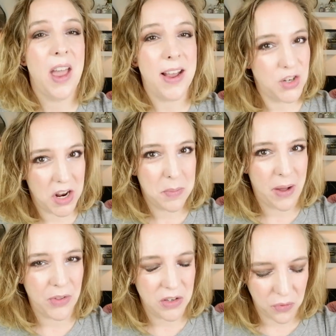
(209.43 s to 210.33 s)
and chat
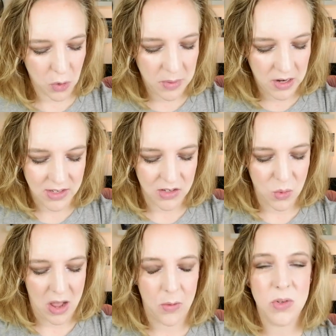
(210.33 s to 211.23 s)
about these formulas as
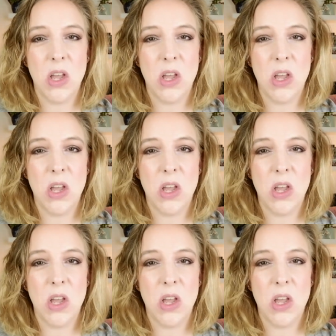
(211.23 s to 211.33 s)
well.